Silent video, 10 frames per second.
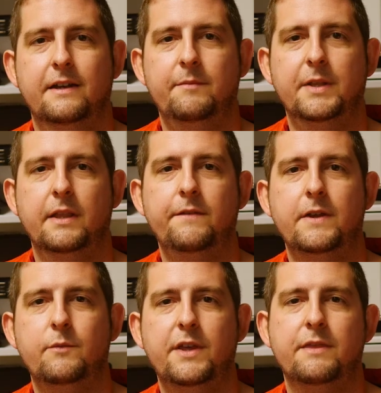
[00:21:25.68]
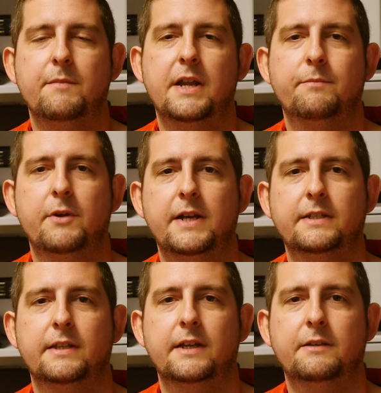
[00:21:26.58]
I've been living with the Monoprice
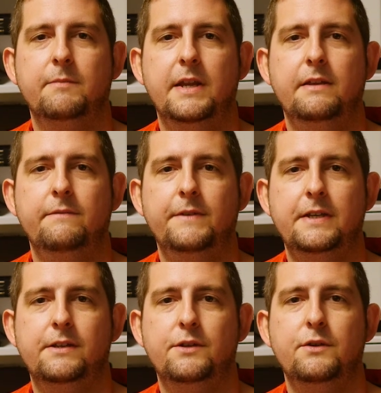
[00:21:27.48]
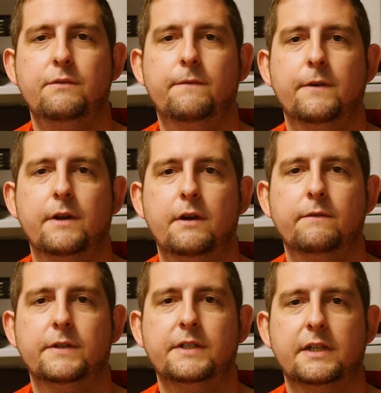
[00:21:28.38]
Select Mini V2 for
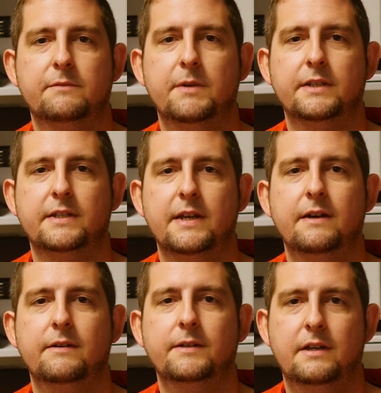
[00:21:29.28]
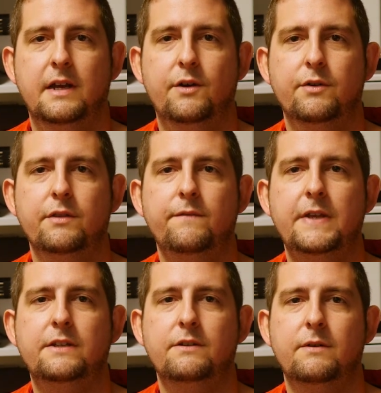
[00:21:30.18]
over 6 months now. I ordered the
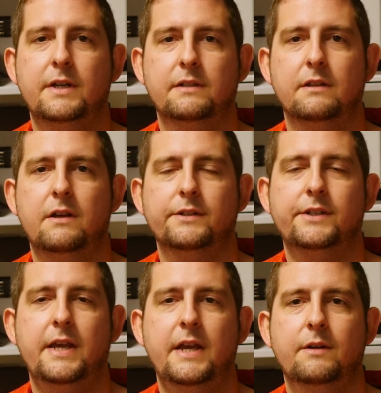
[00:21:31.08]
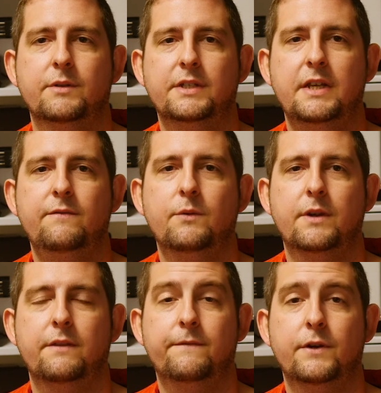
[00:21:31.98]
V2 on its launch day and received one of
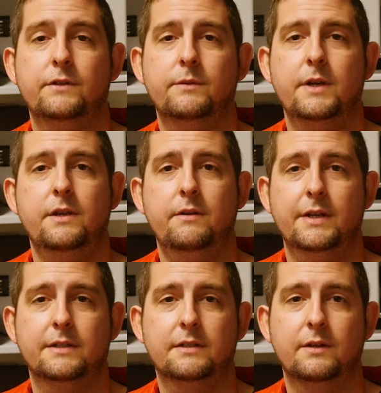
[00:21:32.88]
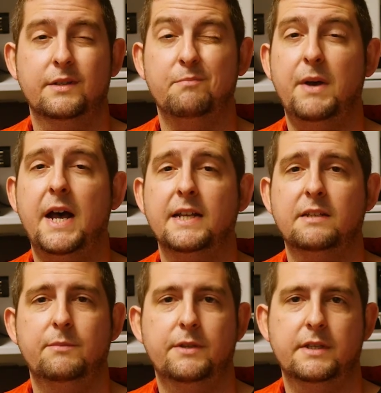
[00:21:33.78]
the first run units, so it's
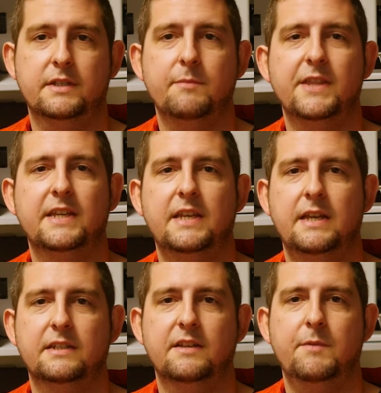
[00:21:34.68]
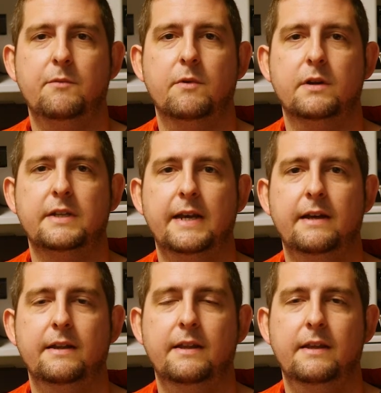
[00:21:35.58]
possible that some of the kinks have been worked out,